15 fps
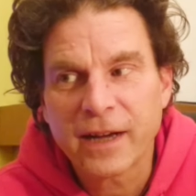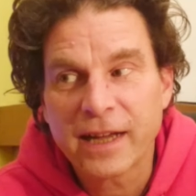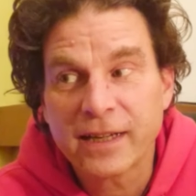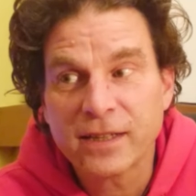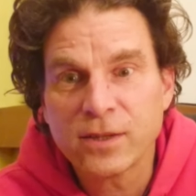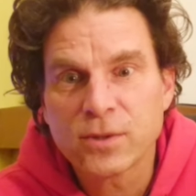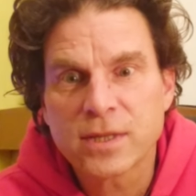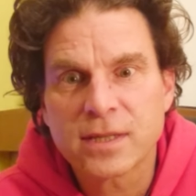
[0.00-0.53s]
and
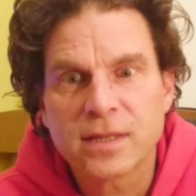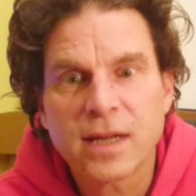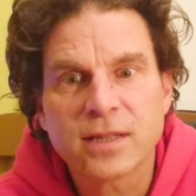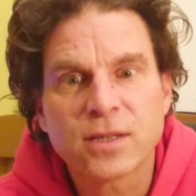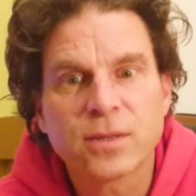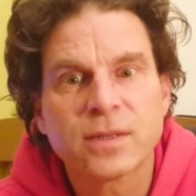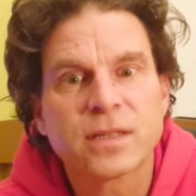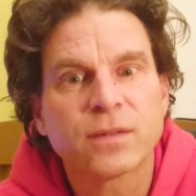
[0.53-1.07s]
he uses
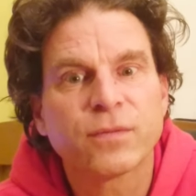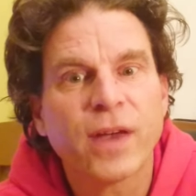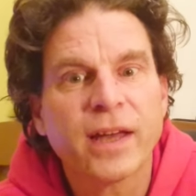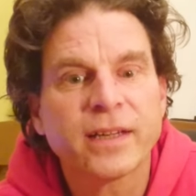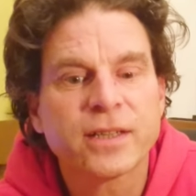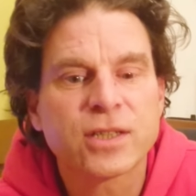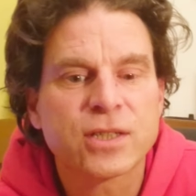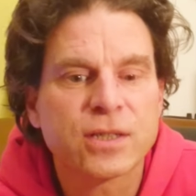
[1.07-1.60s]
that to his
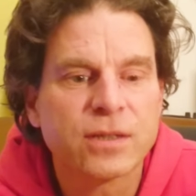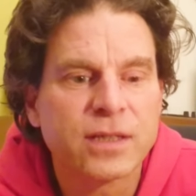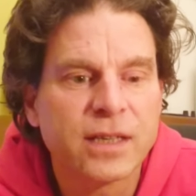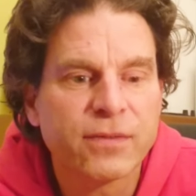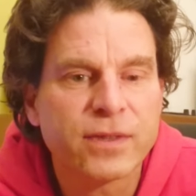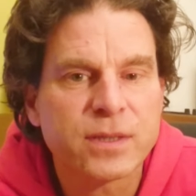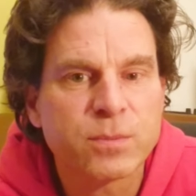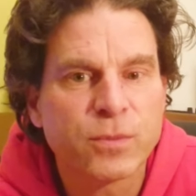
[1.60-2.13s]
advantage to
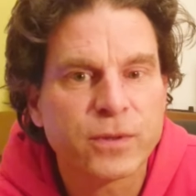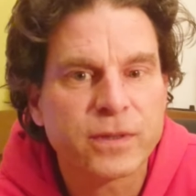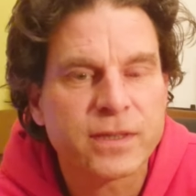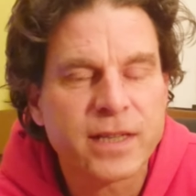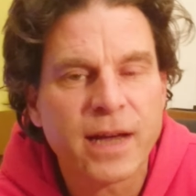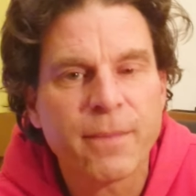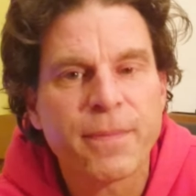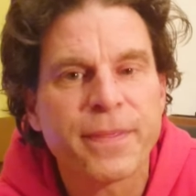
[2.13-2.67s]
give us more
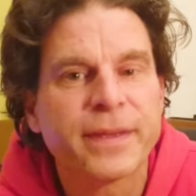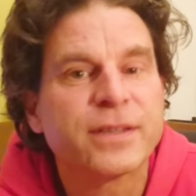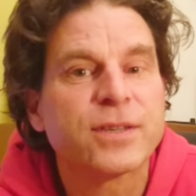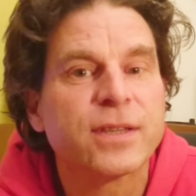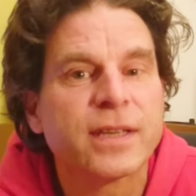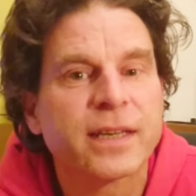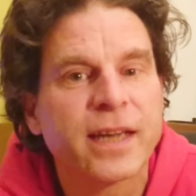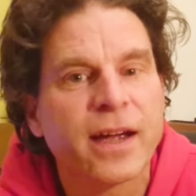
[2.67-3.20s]
depth into
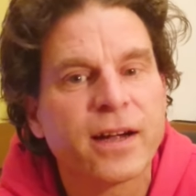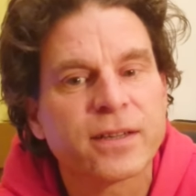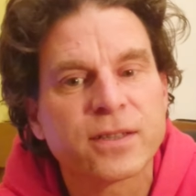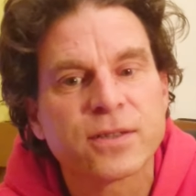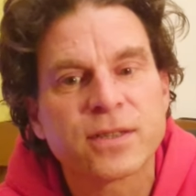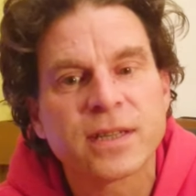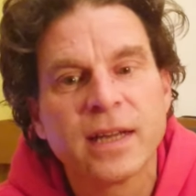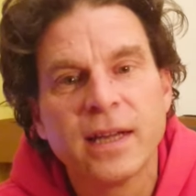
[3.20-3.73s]
the
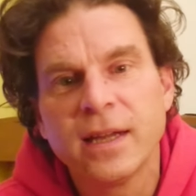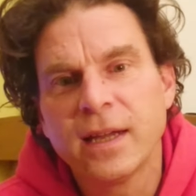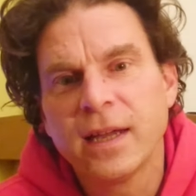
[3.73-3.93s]
characters